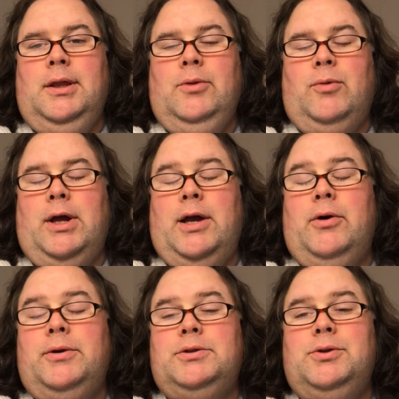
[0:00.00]
well, I
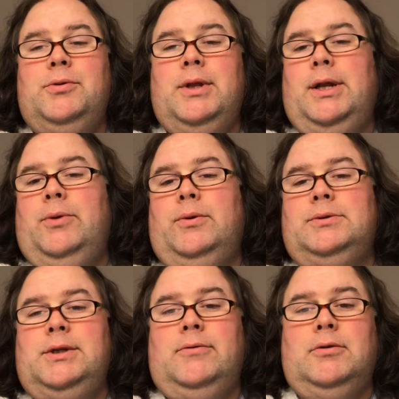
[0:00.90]
always knew that I
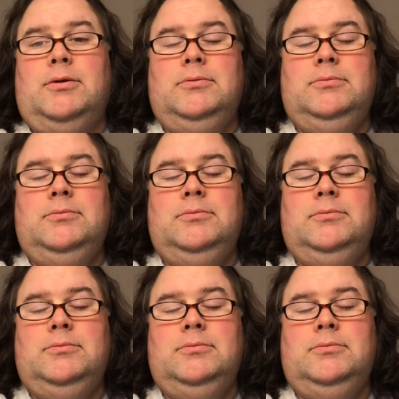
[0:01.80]
was never